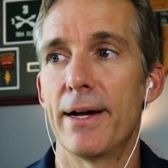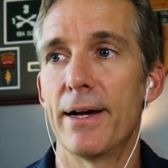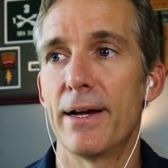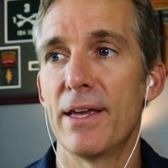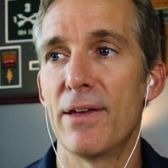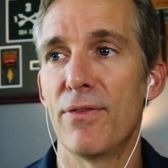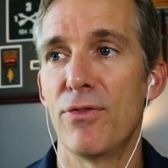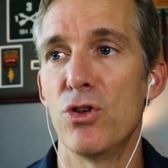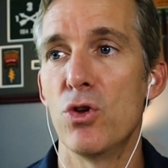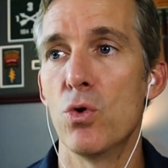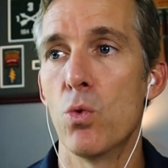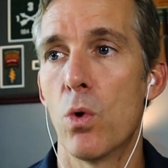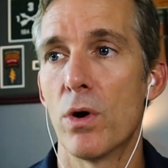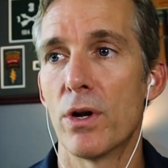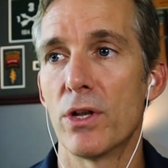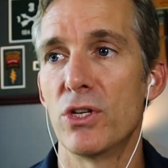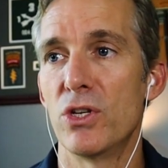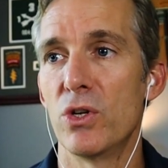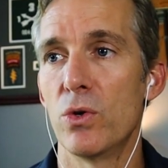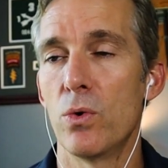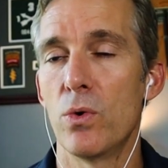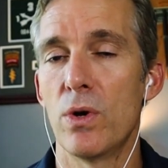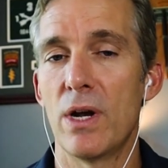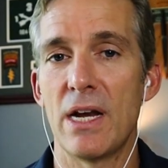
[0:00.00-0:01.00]
If you want
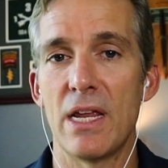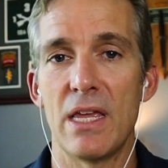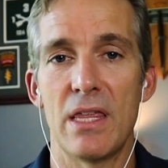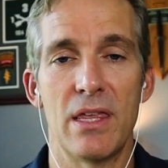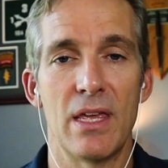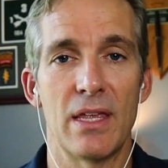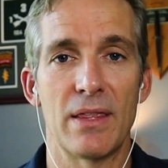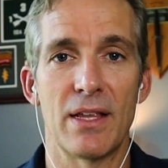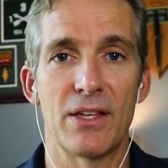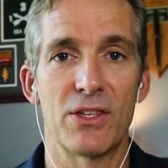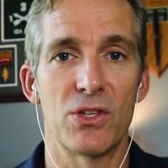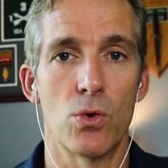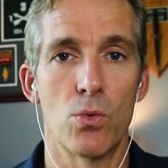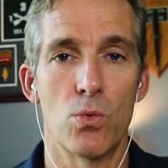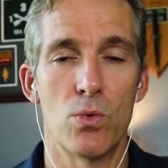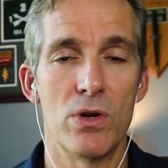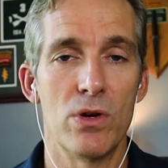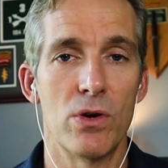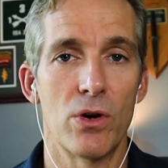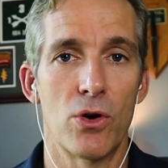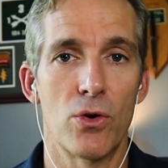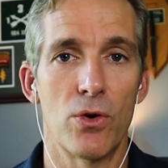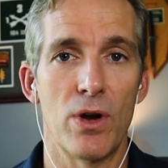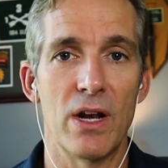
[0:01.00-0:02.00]
to do anything that's a
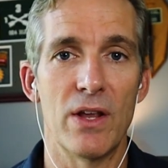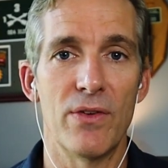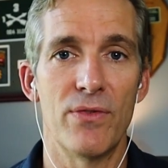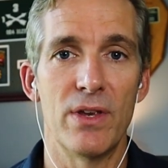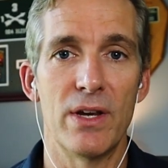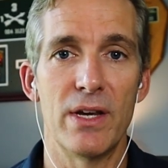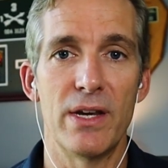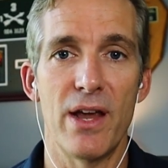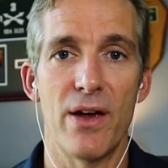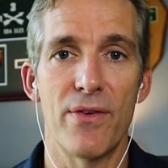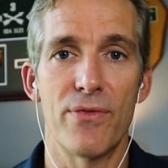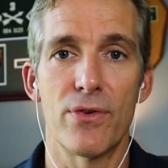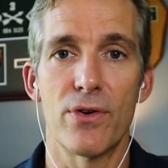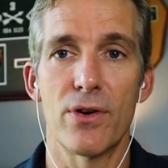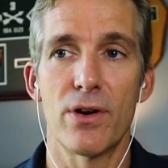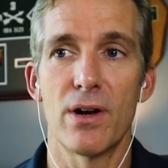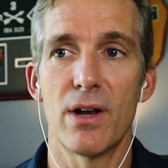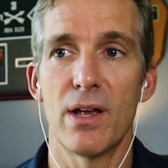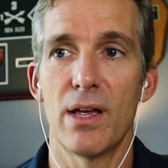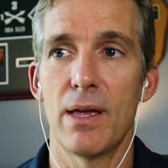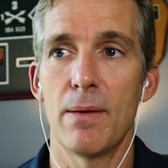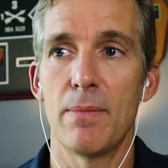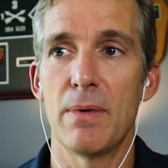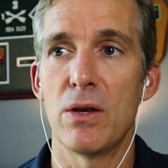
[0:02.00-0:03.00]
real creative endeavor.
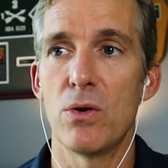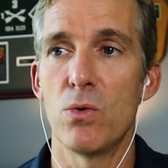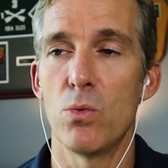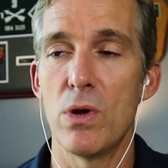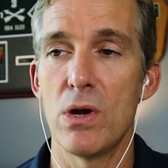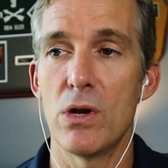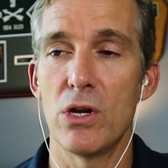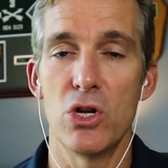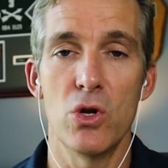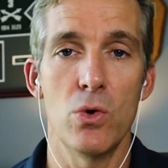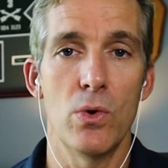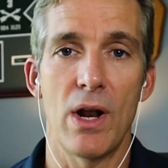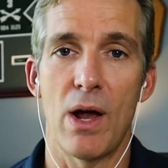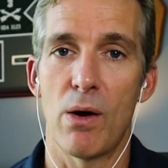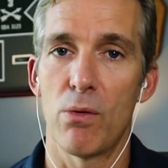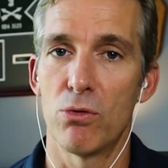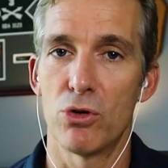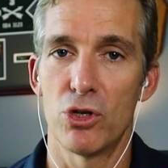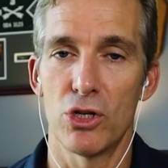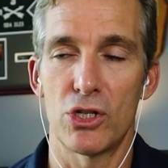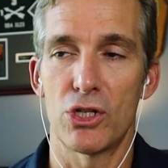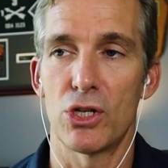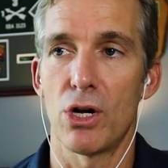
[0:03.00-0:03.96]
You and I were just